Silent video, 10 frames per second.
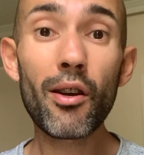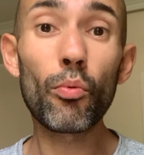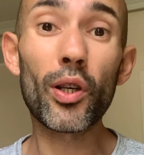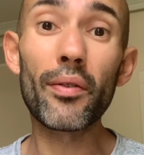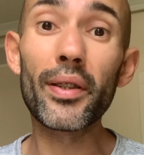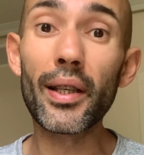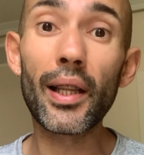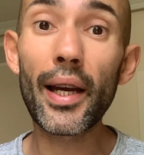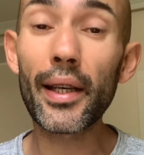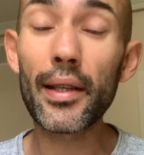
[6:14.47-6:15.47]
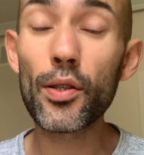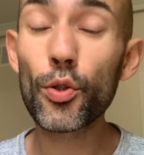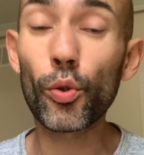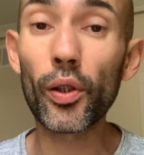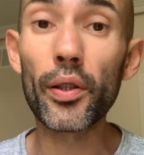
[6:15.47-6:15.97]
whatever they like is
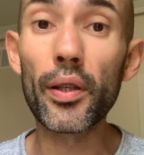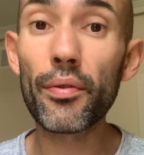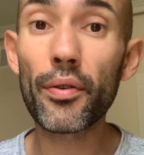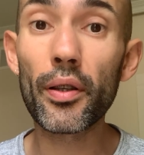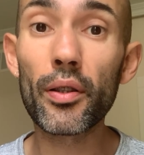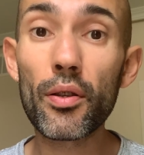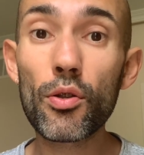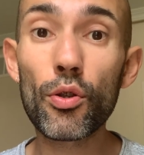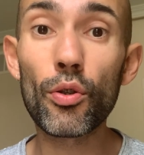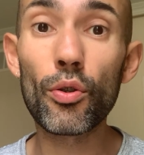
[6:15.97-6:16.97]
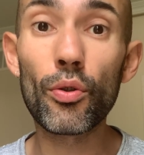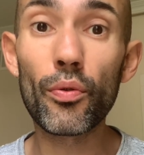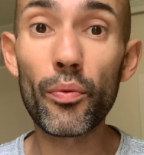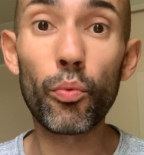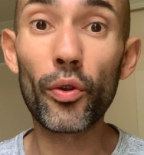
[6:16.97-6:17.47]
totally different to
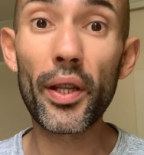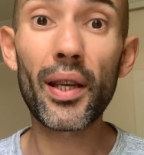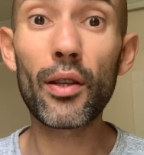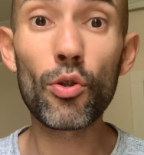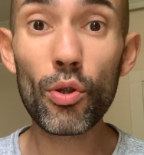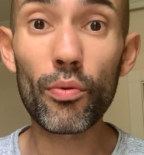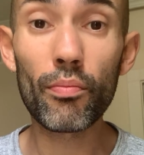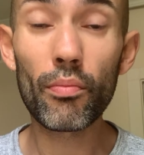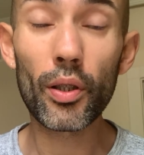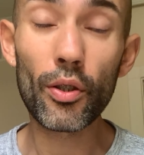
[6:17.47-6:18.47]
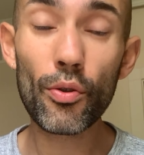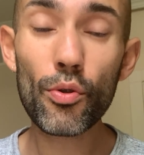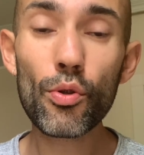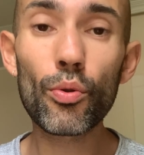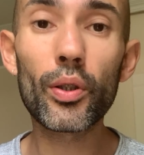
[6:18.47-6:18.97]
what they can do,
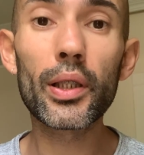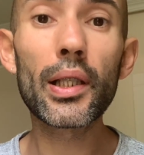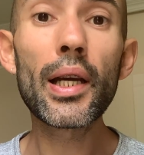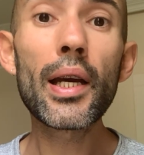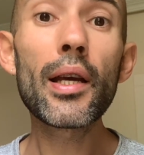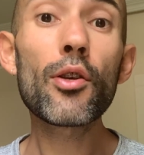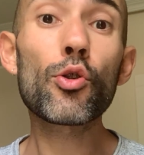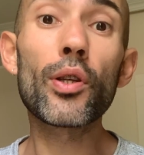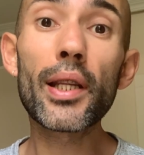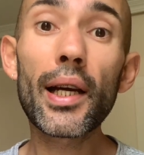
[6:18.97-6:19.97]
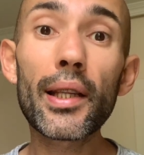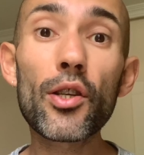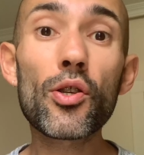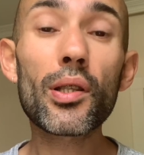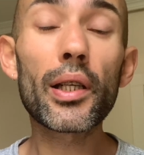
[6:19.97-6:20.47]
so now I
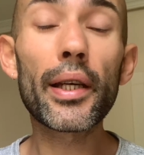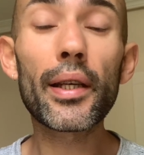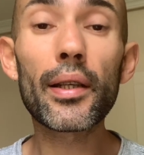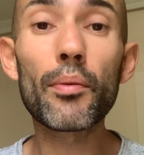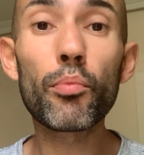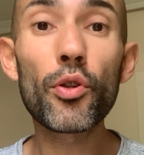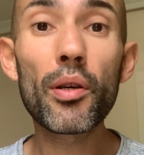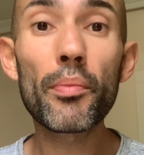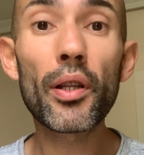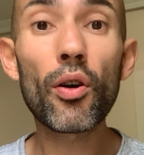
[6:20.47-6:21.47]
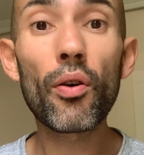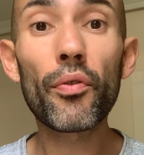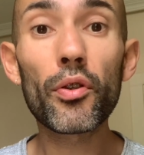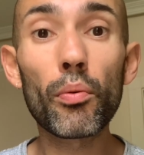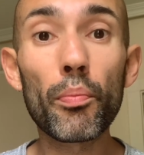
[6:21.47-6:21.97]
just like put them in a
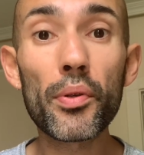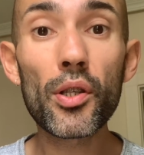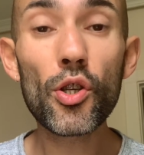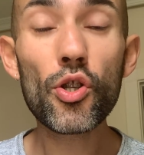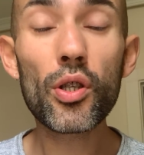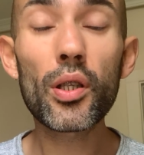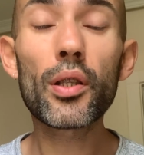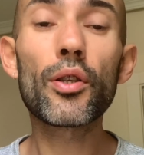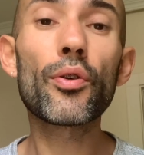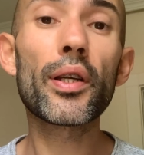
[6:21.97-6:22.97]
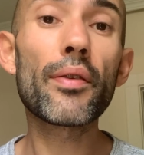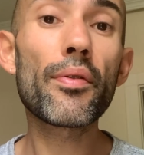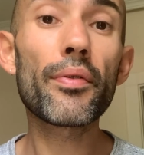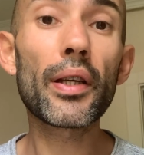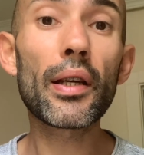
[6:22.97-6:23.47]
comfortable position, and
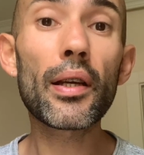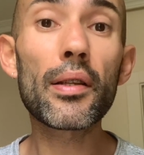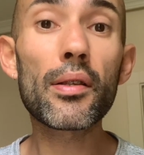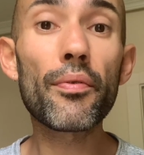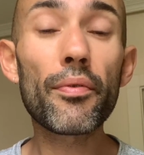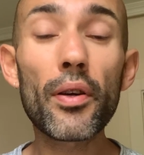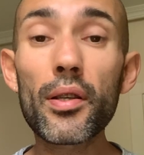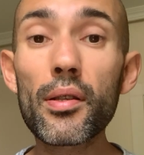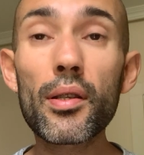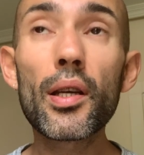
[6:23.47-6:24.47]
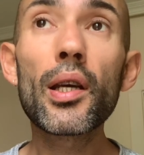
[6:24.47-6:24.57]
everything. It's a first,